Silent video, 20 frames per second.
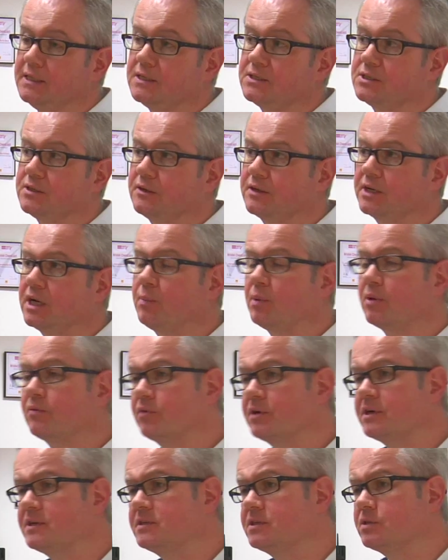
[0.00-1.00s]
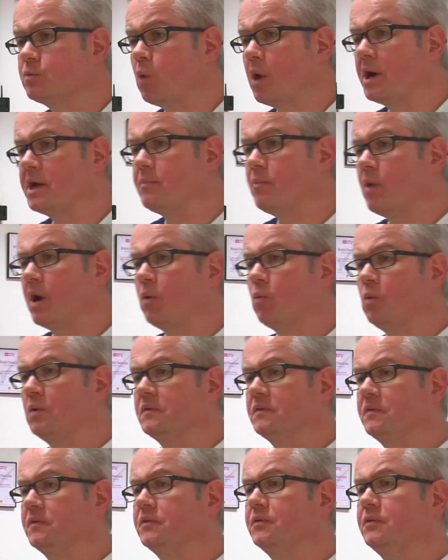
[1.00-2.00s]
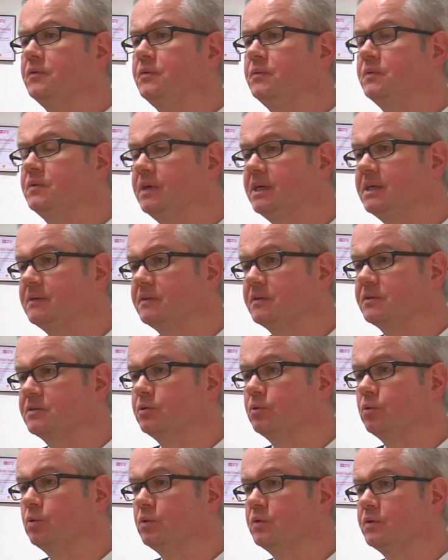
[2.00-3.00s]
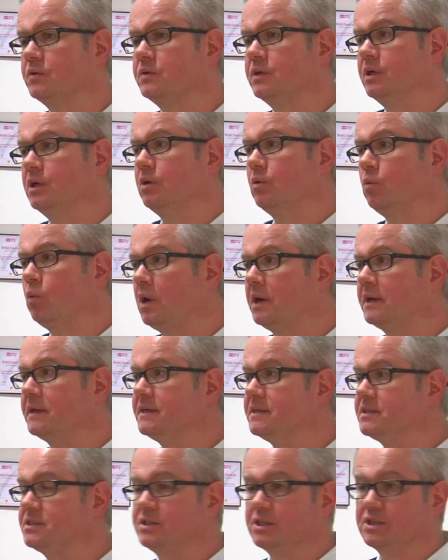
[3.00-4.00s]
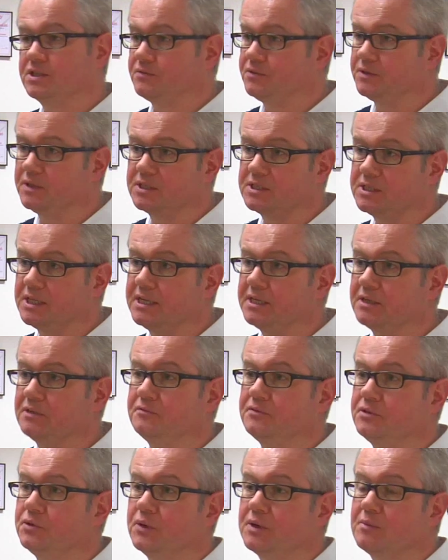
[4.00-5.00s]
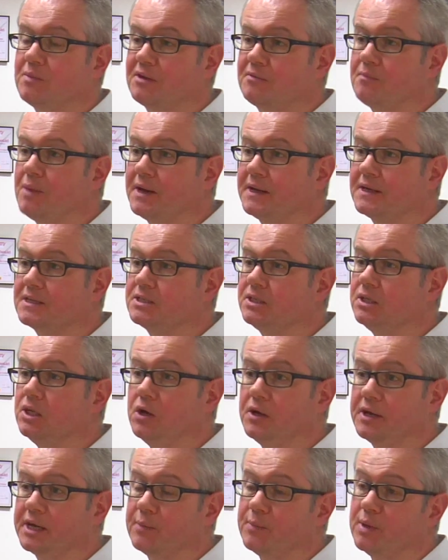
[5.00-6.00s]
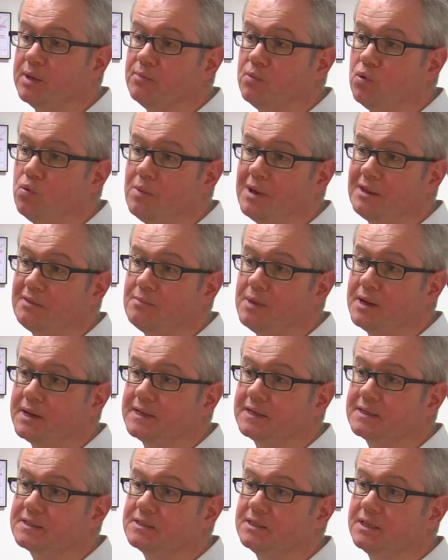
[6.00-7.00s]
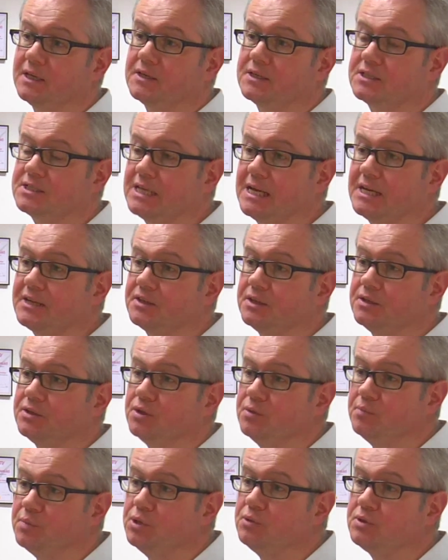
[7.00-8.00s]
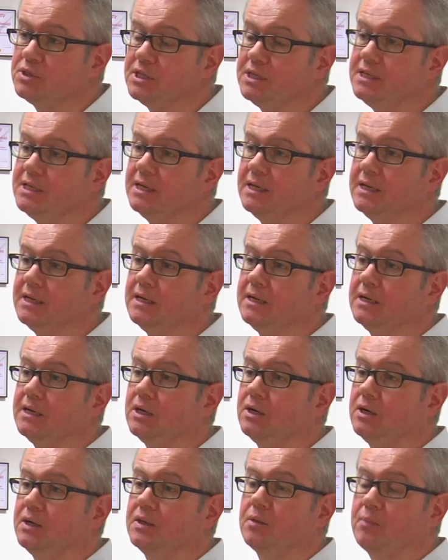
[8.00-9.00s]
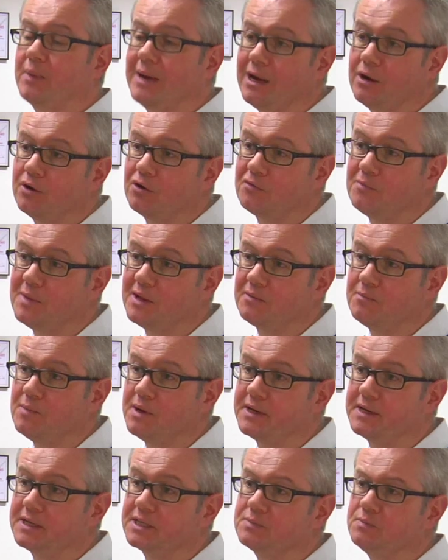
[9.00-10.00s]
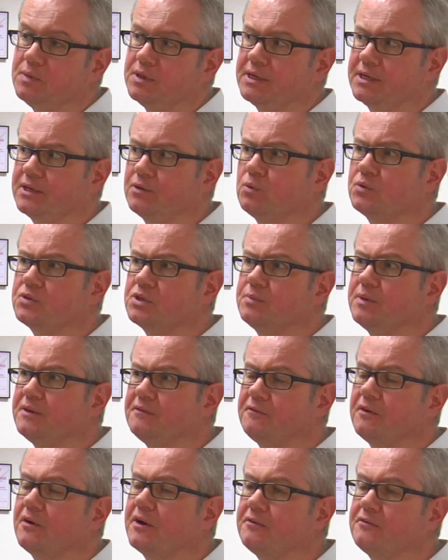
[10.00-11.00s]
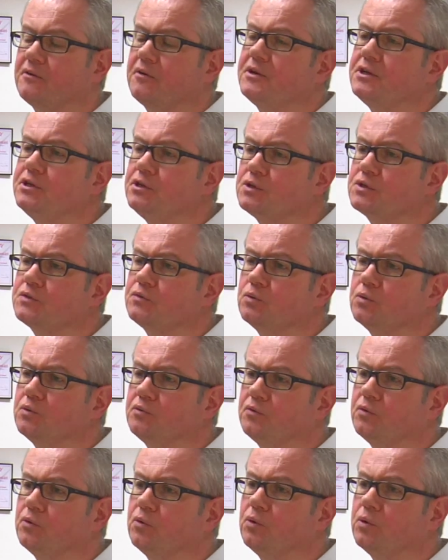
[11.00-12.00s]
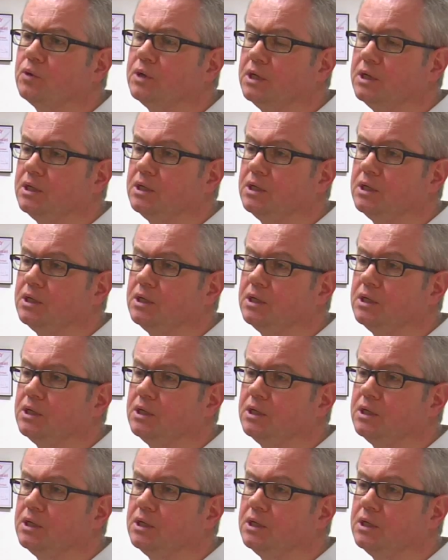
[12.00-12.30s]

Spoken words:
So there are a couple of reasons why you might want to take this course. One is just for the sake of doing mathematics and learning a bit more mathematics and understanding the beauty and the power of mathematics, but it can also be very, very useful for